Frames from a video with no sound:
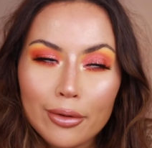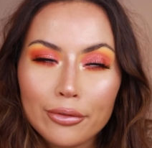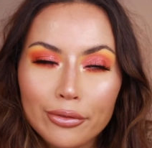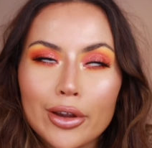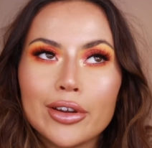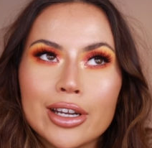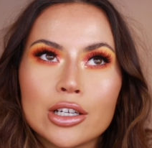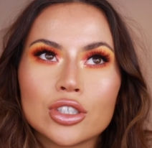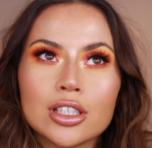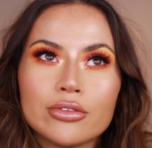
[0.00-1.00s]
very
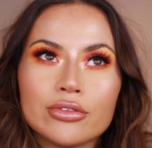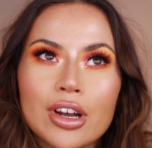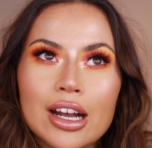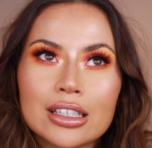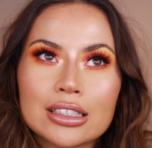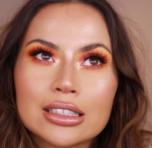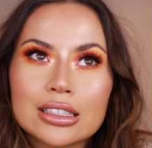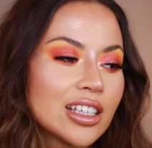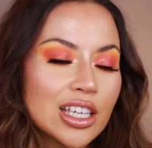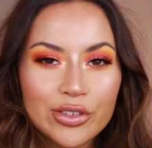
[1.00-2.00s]
natural in
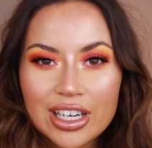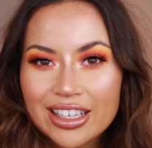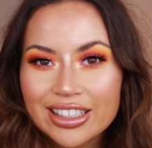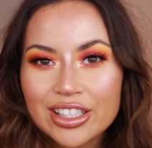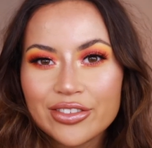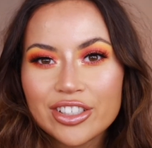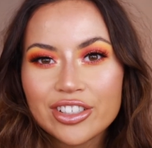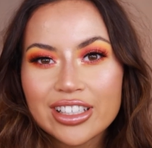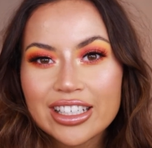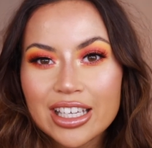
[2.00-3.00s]
fact. If you like this
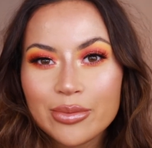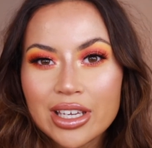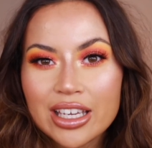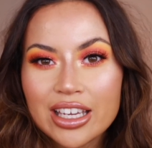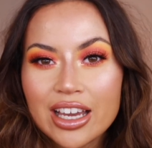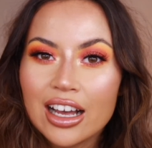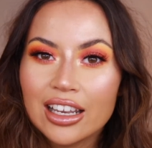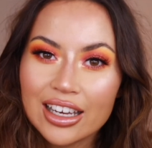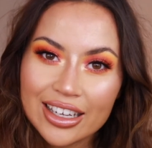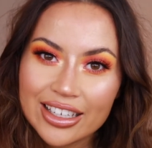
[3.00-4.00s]
video, then give me a
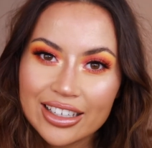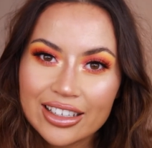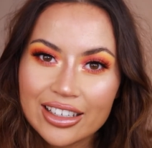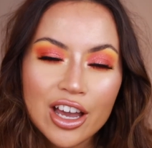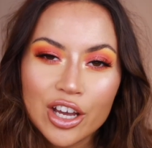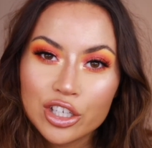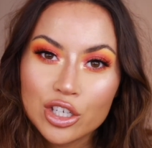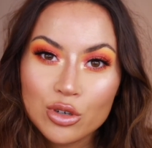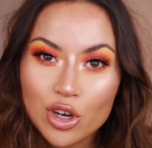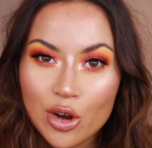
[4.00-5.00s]
like, a
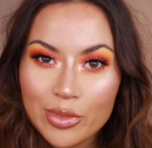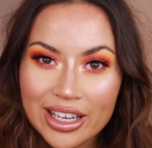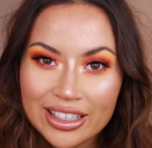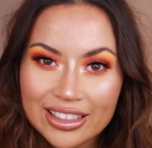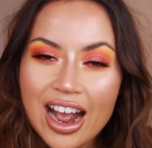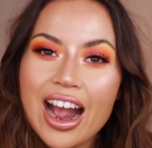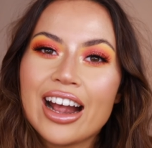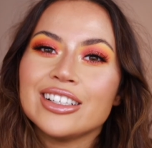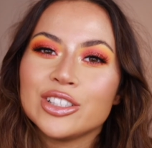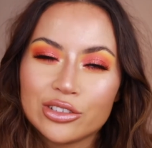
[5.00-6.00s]
cute comment,
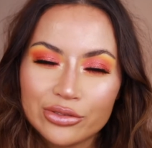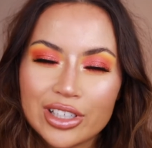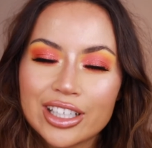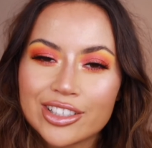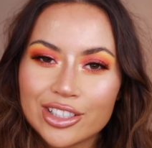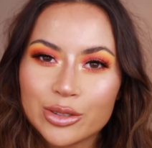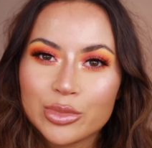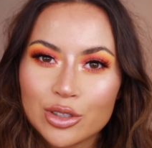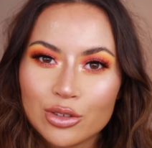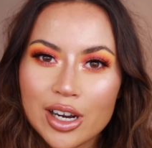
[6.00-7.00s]
and don't forget to
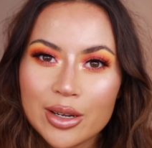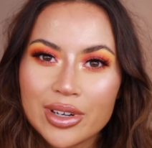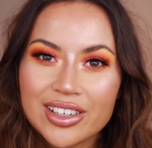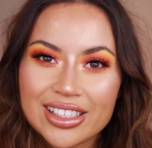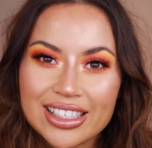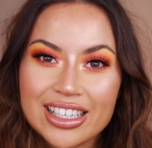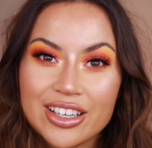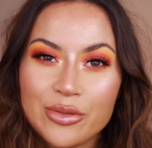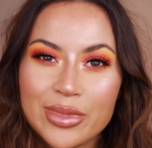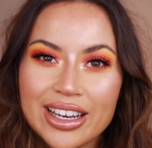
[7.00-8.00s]
subscribe. I'll see
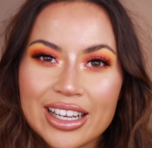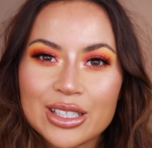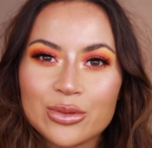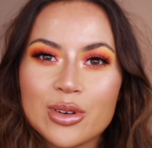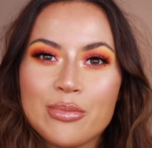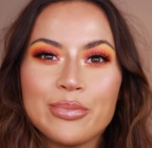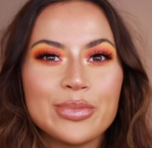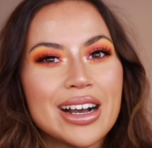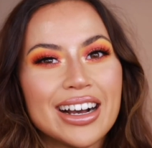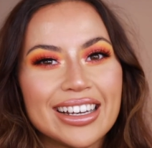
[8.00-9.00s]
you in my next one.
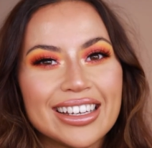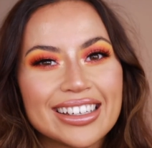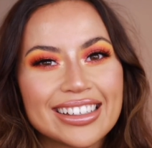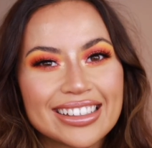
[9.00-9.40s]
Bye.